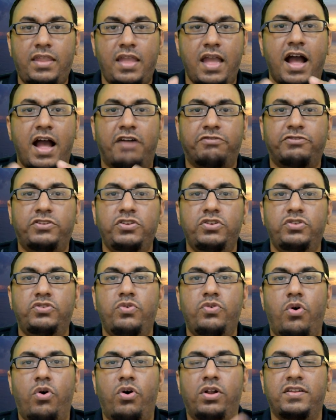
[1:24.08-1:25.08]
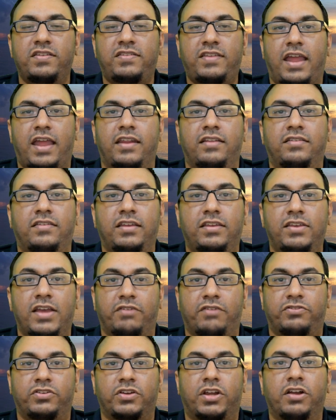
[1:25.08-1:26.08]
after you do all this editing, you
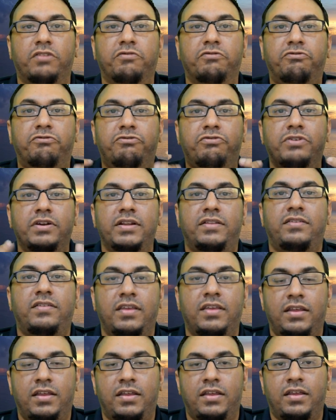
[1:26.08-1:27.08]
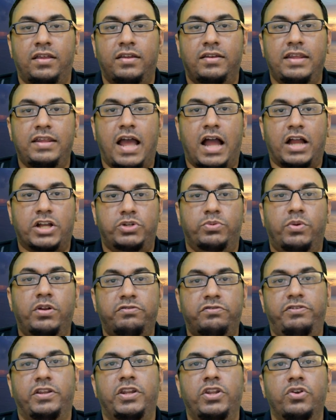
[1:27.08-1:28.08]
have to convert the actual
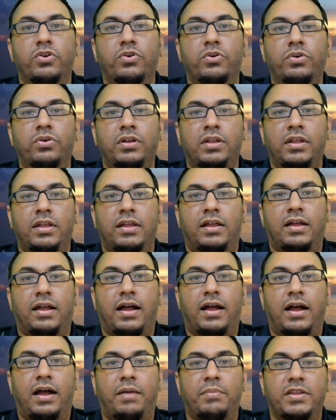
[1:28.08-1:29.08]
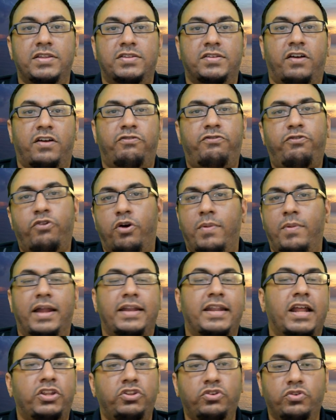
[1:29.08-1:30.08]
video into a format
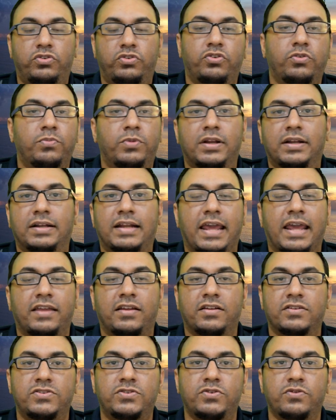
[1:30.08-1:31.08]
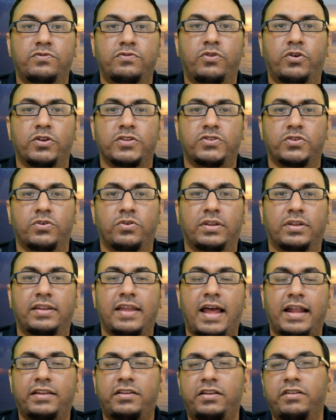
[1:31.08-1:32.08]
that YouTube will like and so forth. So
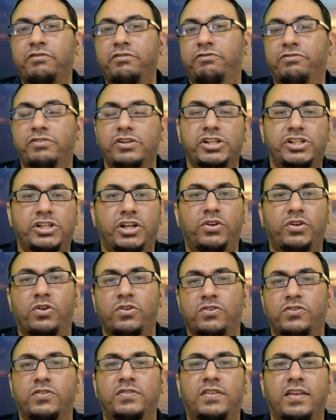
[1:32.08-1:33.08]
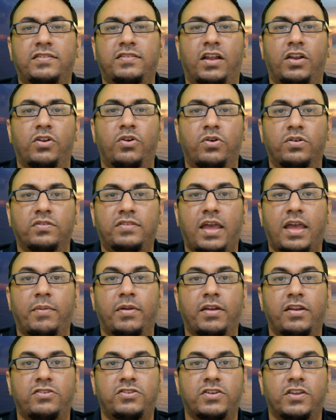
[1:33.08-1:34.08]
that conversion also takes a long time,
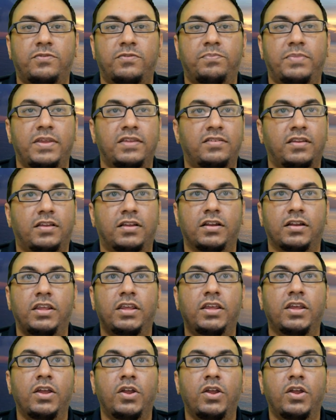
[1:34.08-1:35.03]
and it's just basically